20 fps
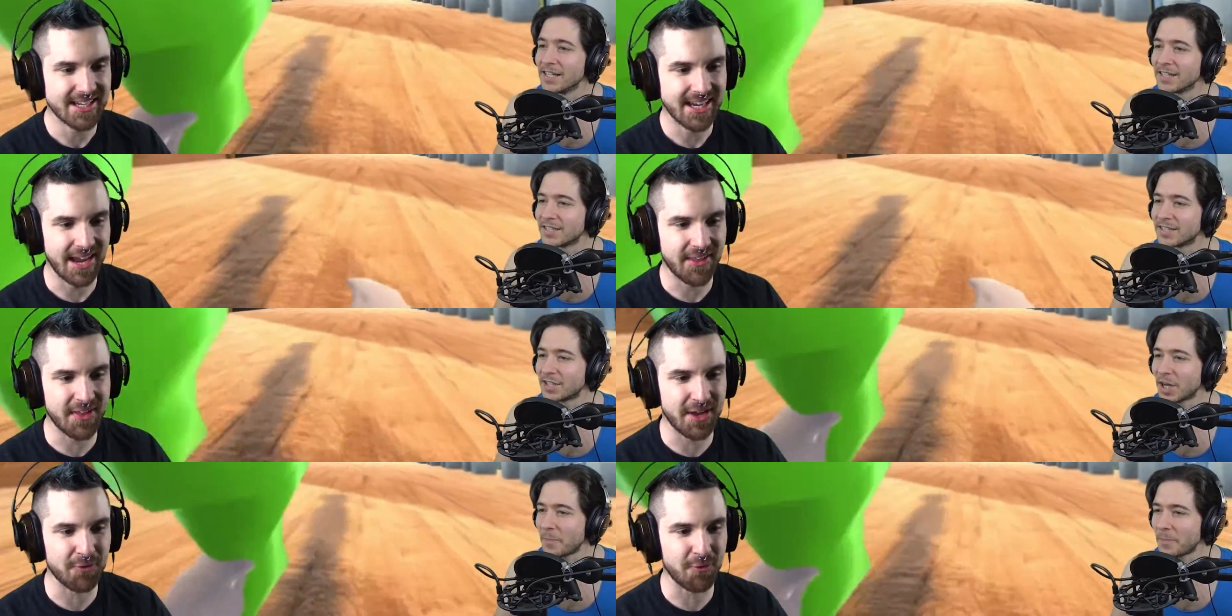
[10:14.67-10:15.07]
Speaker 1: and
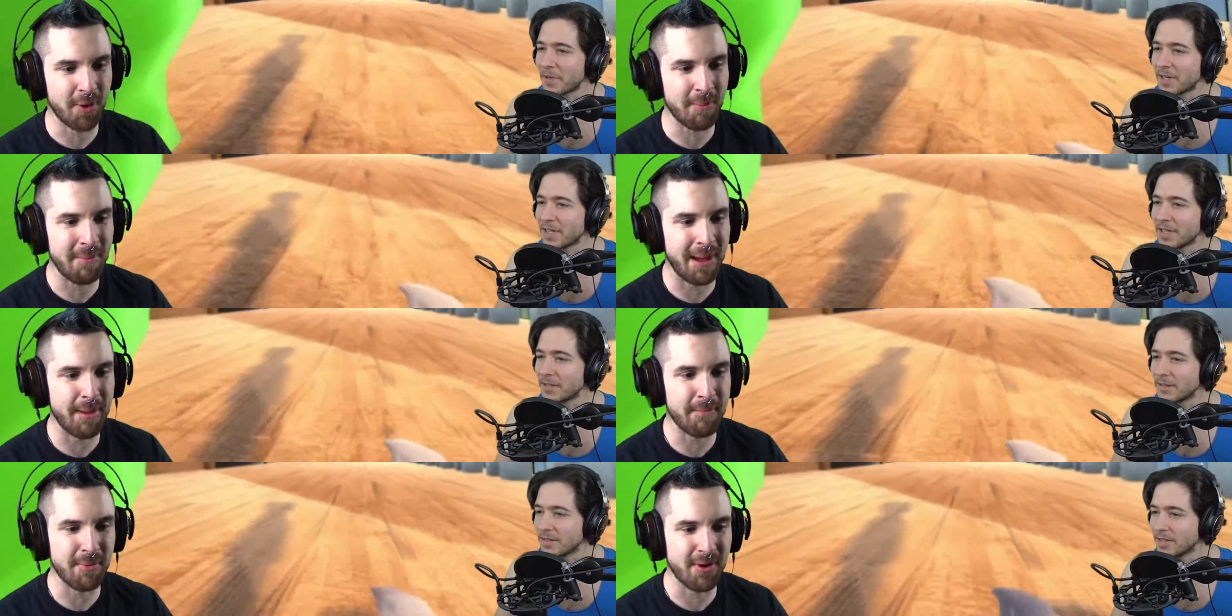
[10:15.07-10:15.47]
then
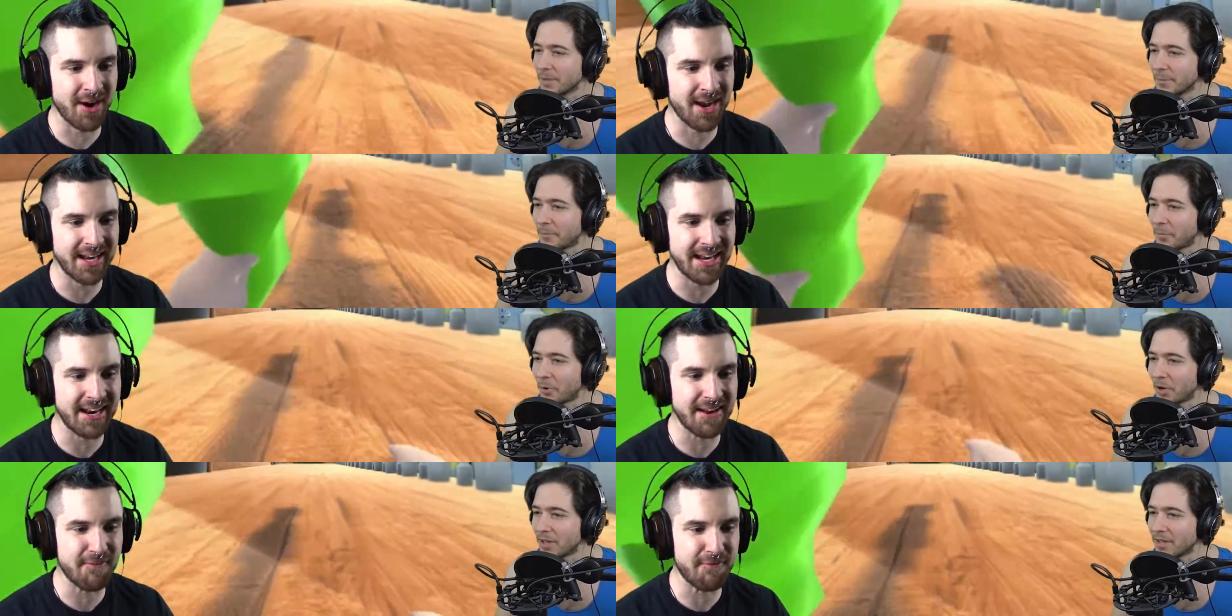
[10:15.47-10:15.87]
remember it
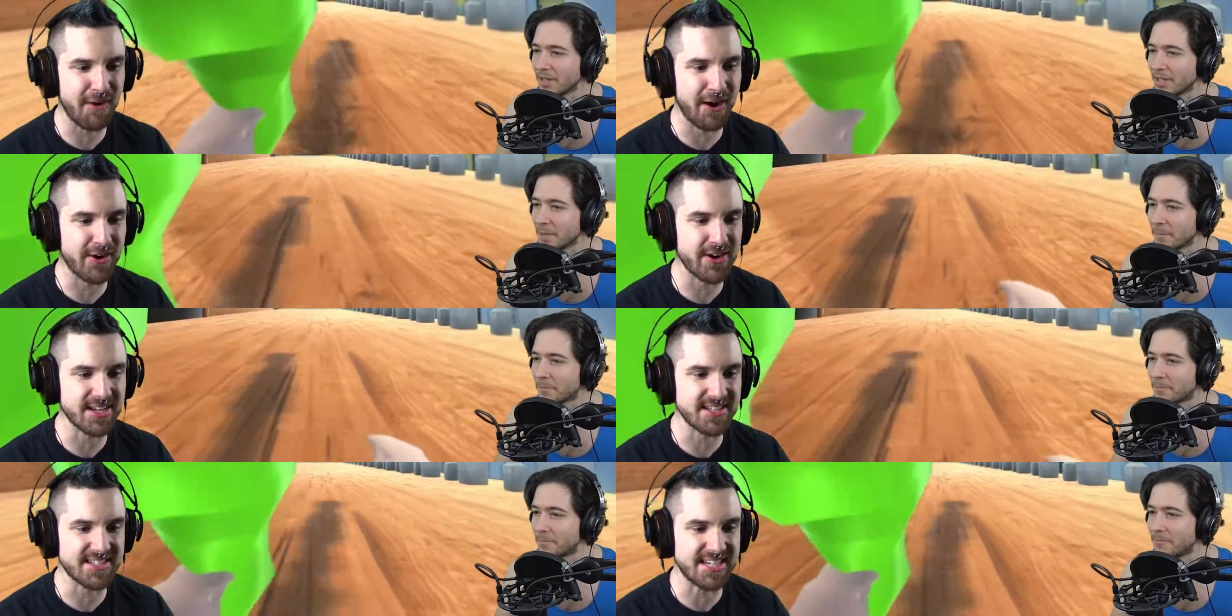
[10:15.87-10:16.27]
in a
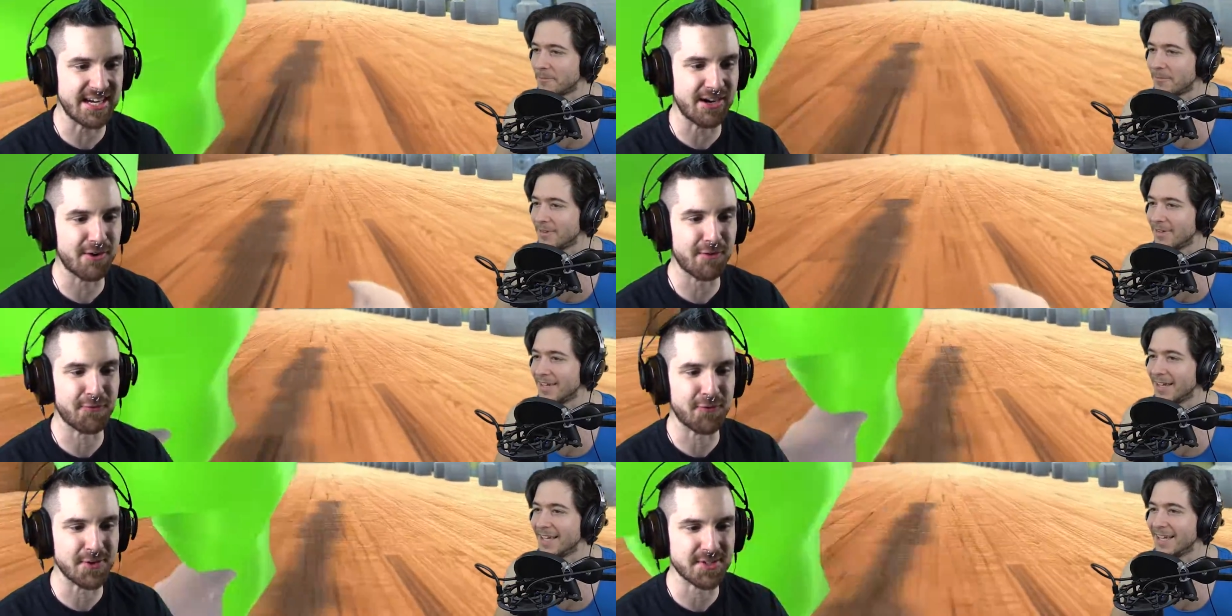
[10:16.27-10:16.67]
very
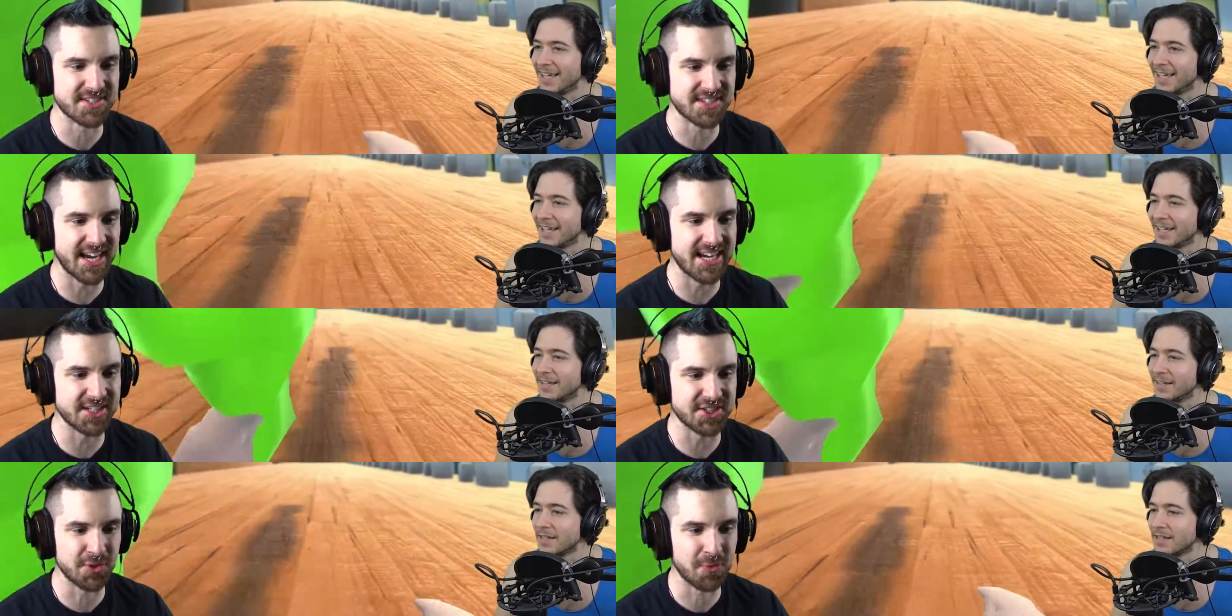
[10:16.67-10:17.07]
tearful
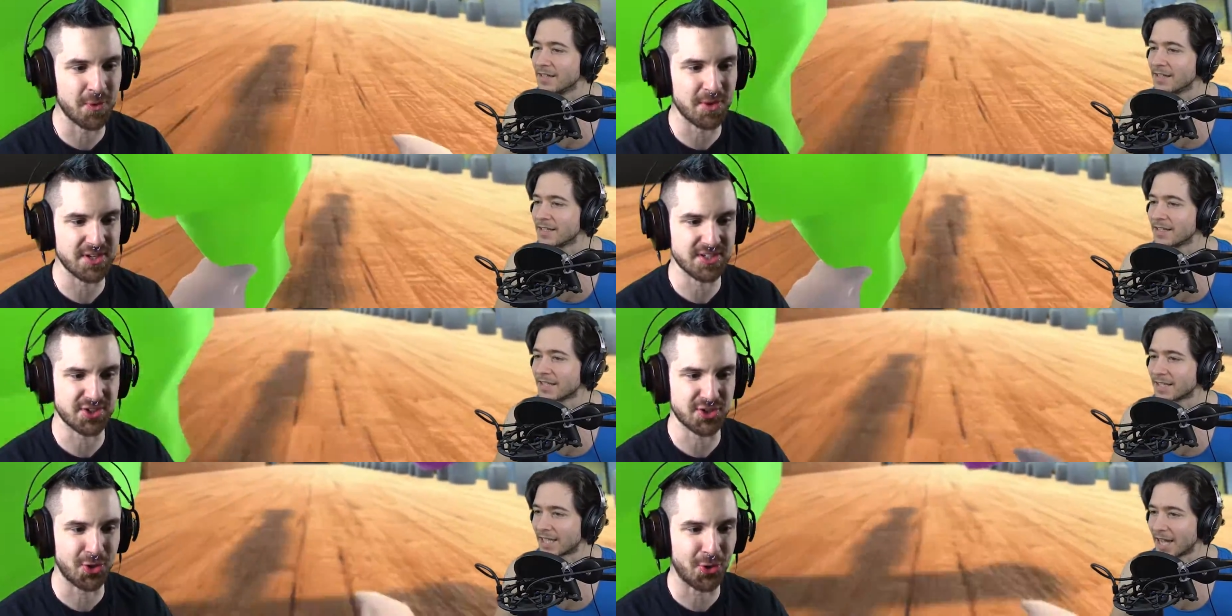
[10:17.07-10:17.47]
session with a
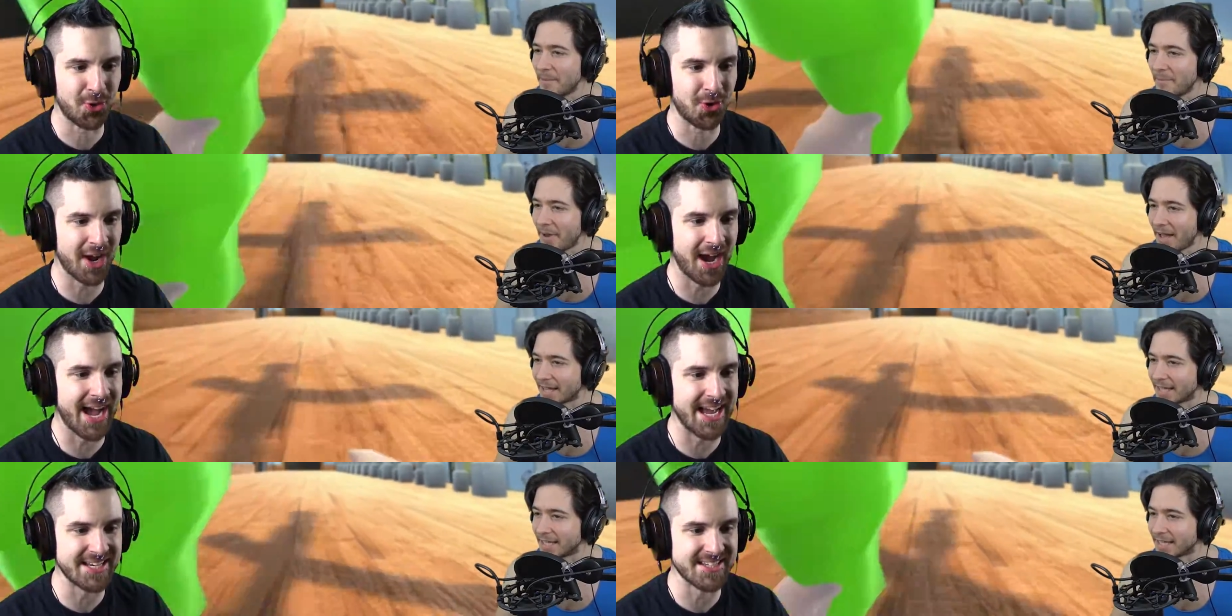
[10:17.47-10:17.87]
school
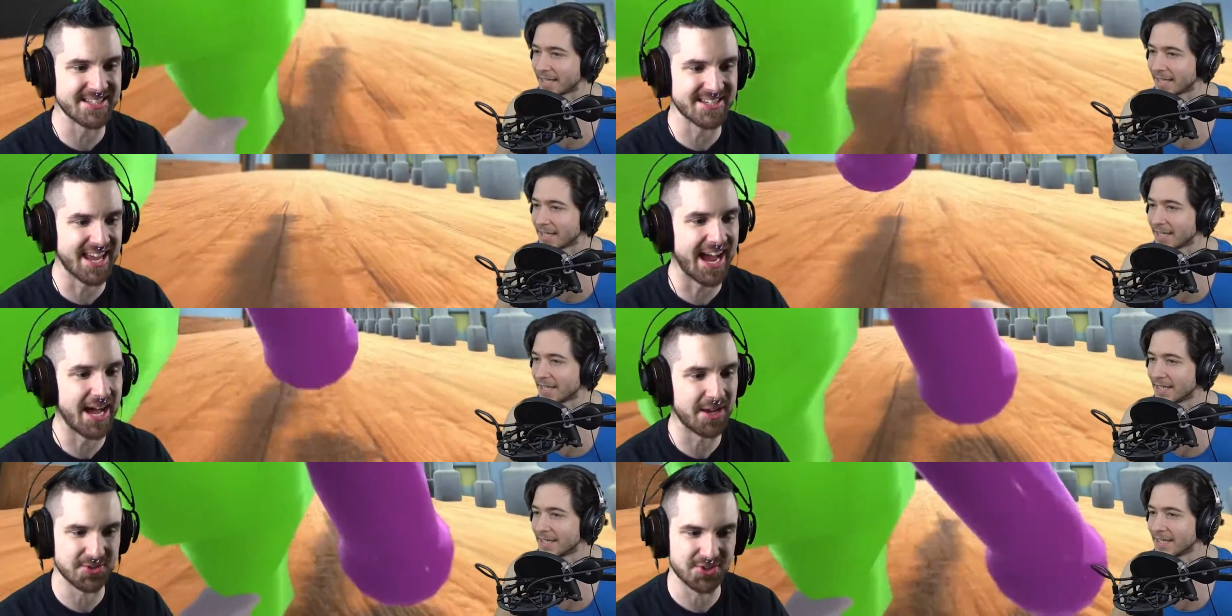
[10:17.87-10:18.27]
guidance
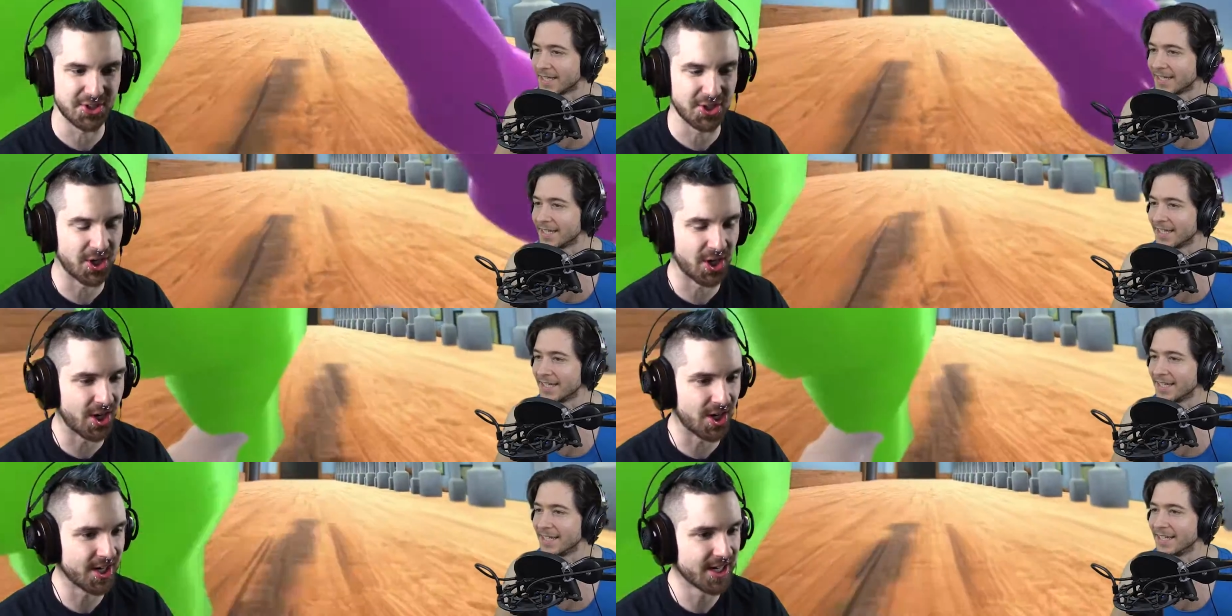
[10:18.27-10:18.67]

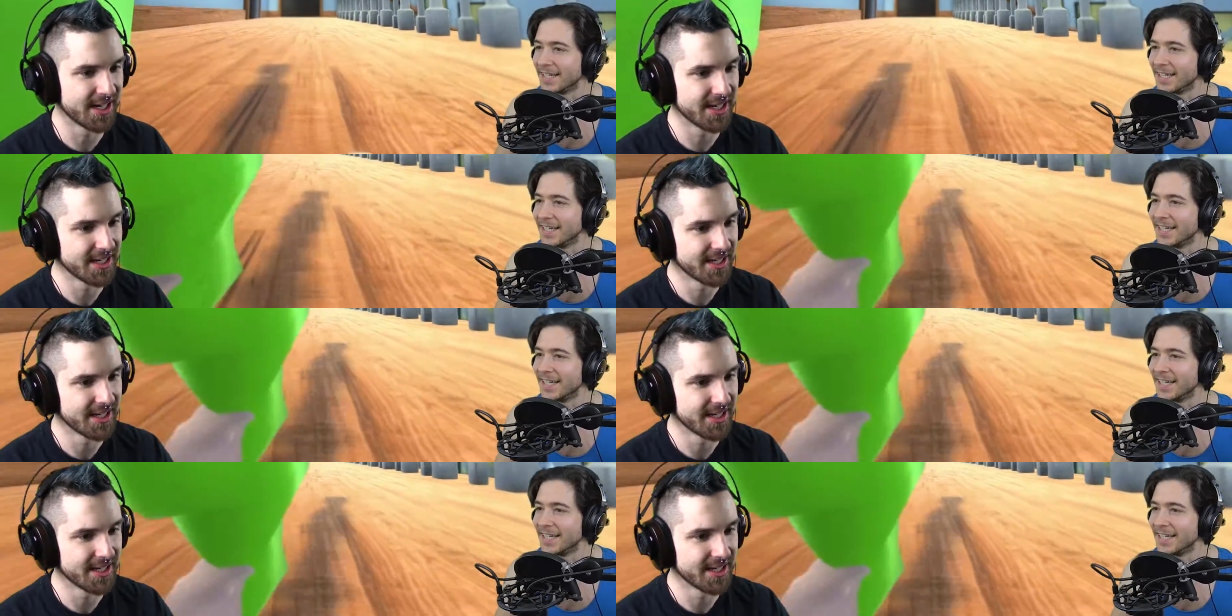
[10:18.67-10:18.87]
counselor.